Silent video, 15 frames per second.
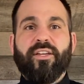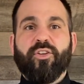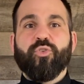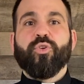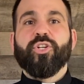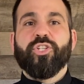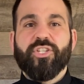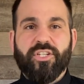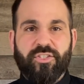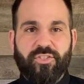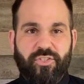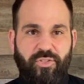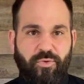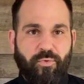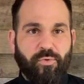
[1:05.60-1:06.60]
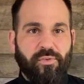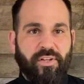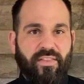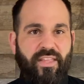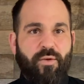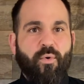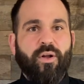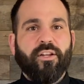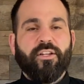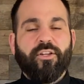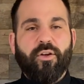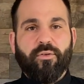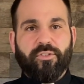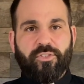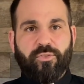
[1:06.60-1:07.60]
Christian schooling. They wanted to
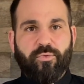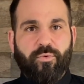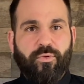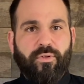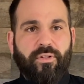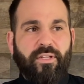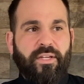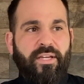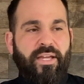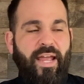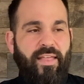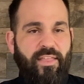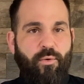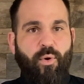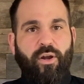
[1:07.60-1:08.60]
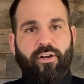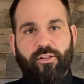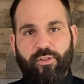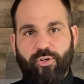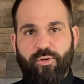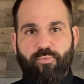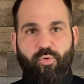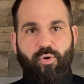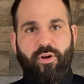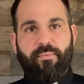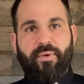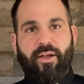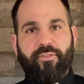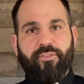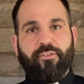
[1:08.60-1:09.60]
go to school, and they wanted to learn more
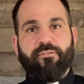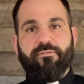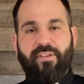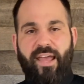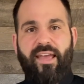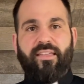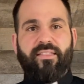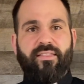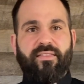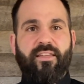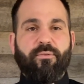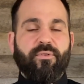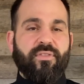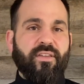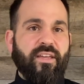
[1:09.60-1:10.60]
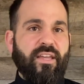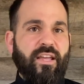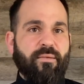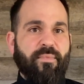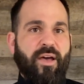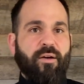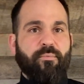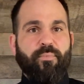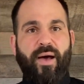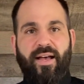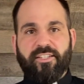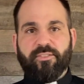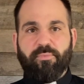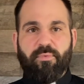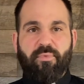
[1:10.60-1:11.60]
about their faith. They were thinking about
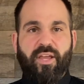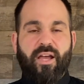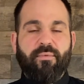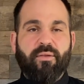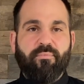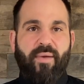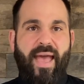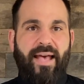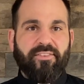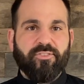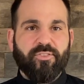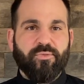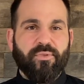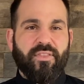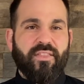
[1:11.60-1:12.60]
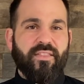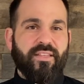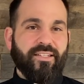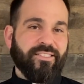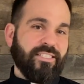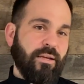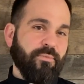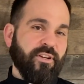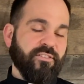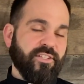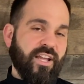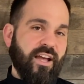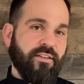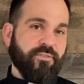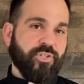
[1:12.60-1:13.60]
possibly becoming pastors within the Assembly of
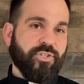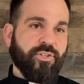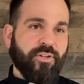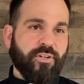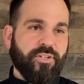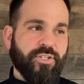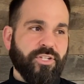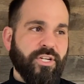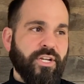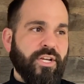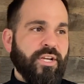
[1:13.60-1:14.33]
God Church.